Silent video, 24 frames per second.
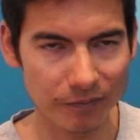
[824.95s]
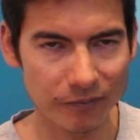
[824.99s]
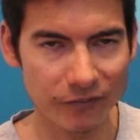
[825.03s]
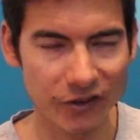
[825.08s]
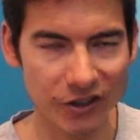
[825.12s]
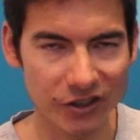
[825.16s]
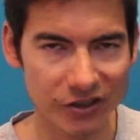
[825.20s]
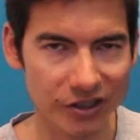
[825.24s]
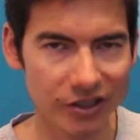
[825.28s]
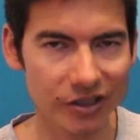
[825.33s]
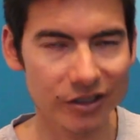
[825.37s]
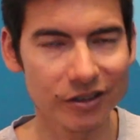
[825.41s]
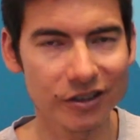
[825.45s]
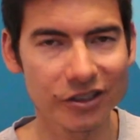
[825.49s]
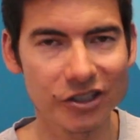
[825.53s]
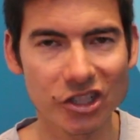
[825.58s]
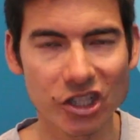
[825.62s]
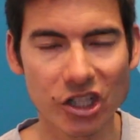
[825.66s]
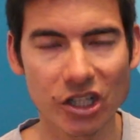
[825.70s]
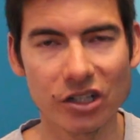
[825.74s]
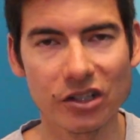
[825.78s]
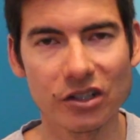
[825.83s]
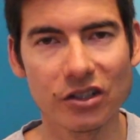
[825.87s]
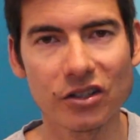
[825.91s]
physically
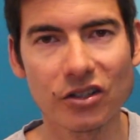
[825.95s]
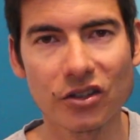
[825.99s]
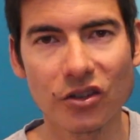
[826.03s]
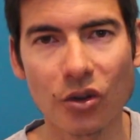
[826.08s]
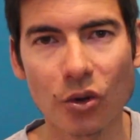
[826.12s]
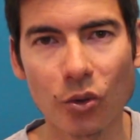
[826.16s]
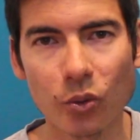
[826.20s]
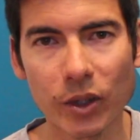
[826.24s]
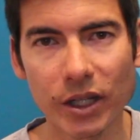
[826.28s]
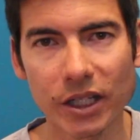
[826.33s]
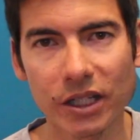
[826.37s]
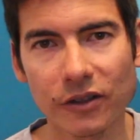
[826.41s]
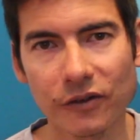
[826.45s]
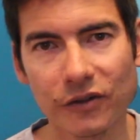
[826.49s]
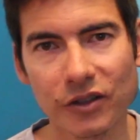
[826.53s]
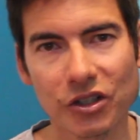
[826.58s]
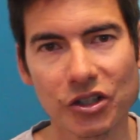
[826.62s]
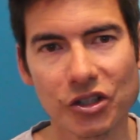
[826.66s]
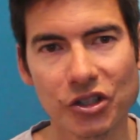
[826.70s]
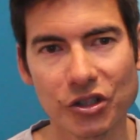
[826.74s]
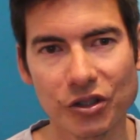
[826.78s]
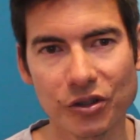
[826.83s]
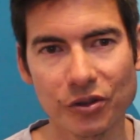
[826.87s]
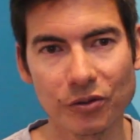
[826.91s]
change the weight of the
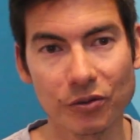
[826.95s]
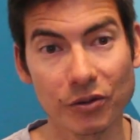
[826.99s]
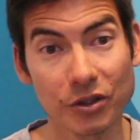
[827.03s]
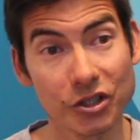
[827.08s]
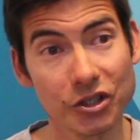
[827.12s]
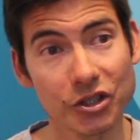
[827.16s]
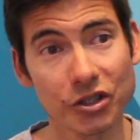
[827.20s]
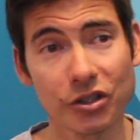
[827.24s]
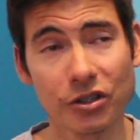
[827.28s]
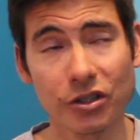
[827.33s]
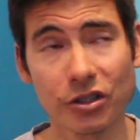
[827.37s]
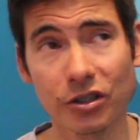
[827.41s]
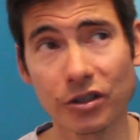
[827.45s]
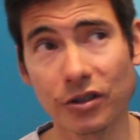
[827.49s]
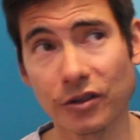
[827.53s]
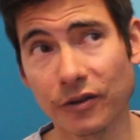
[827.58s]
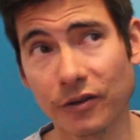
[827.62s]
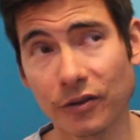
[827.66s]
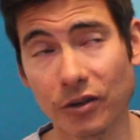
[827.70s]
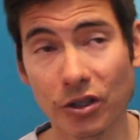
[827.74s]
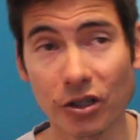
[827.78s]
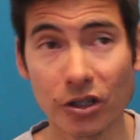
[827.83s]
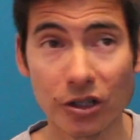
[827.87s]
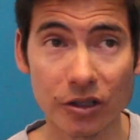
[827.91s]
shoe which could
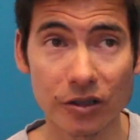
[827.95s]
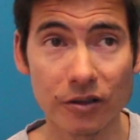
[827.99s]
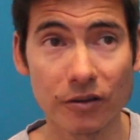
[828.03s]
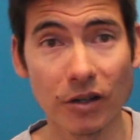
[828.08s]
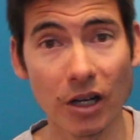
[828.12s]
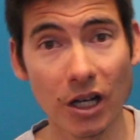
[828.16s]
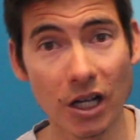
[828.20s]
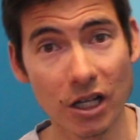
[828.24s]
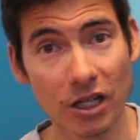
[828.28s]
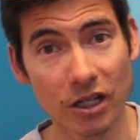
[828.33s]
have, could